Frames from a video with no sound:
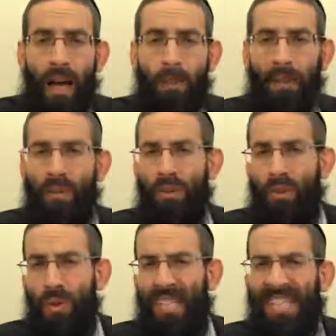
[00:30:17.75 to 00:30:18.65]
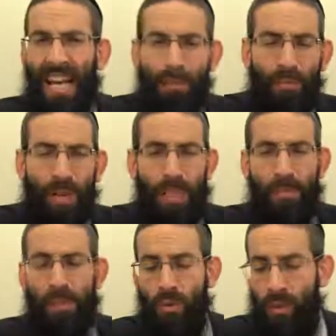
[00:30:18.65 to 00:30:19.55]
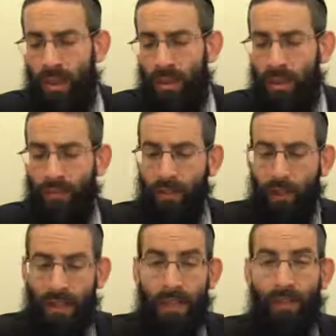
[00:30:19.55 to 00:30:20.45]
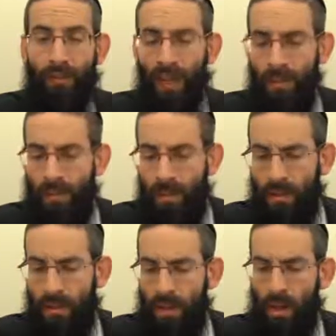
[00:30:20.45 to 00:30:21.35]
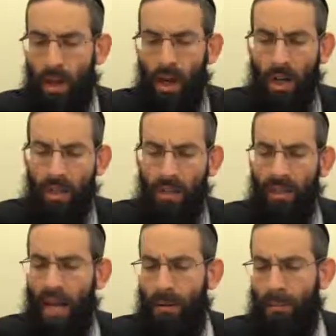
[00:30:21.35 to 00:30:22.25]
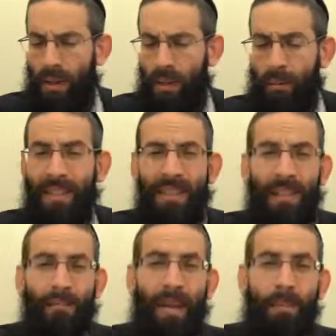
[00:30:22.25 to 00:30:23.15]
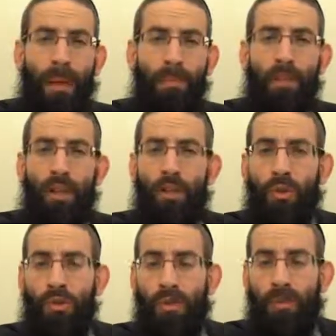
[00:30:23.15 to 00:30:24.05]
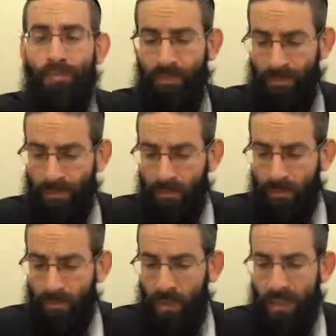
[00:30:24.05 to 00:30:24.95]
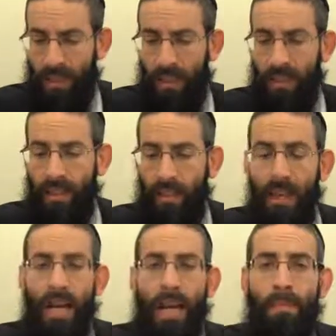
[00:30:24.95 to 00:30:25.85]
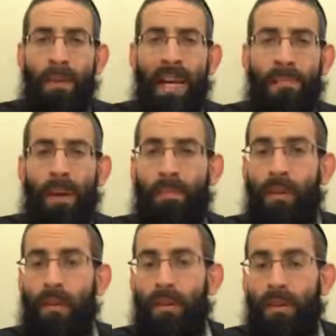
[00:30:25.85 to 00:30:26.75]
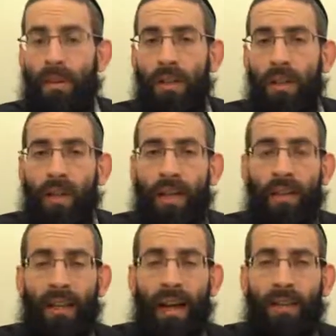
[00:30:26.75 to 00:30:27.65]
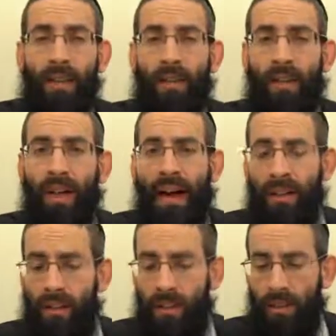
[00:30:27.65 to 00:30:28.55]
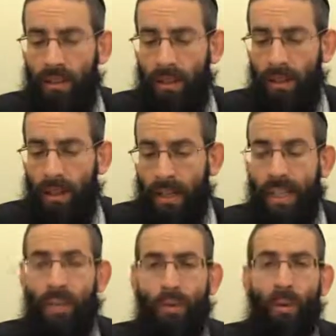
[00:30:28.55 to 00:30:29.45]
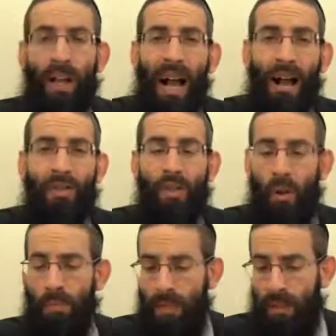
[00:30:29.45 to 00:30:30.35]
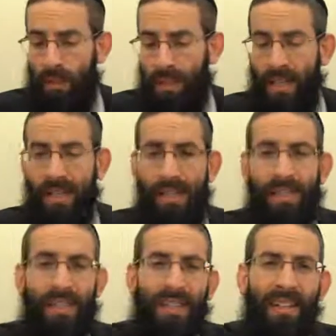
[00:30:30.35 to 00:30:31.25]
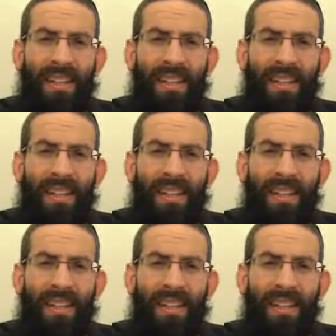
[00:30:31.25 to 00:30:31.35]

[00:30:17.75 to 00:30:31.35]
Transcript: and by doing so he separates between the different wicks and different flames. Indeed, many people can use this kli. Many people can light their Ner Chanukah. Each one will have his own psila, since